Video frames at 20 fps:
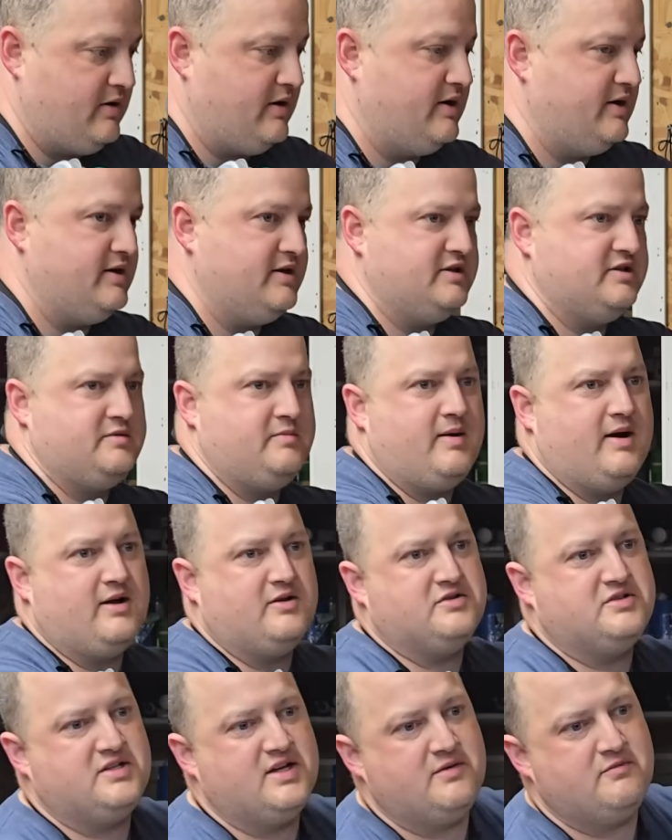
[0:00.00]
It is
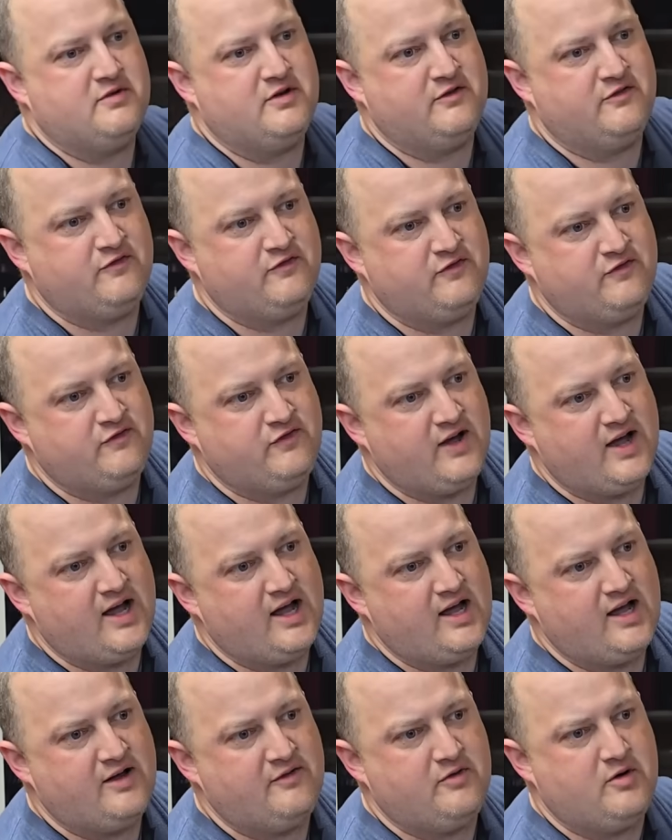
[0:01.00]
about
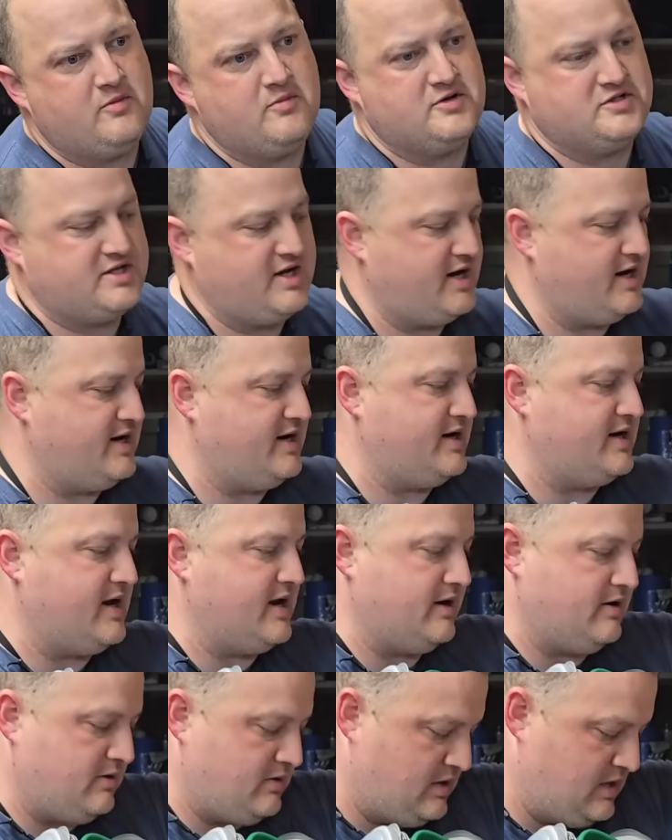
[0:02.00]
75, almost 80
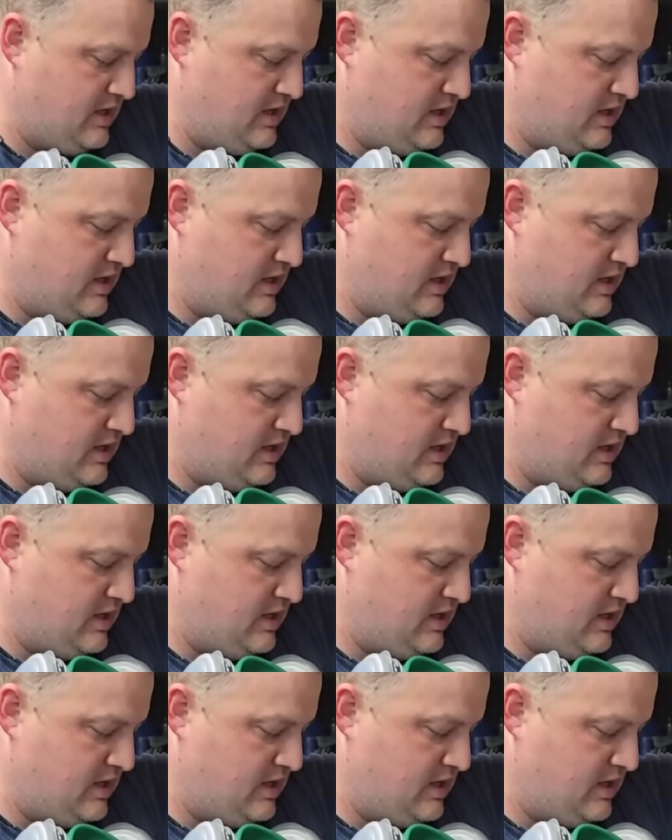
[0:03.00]
now.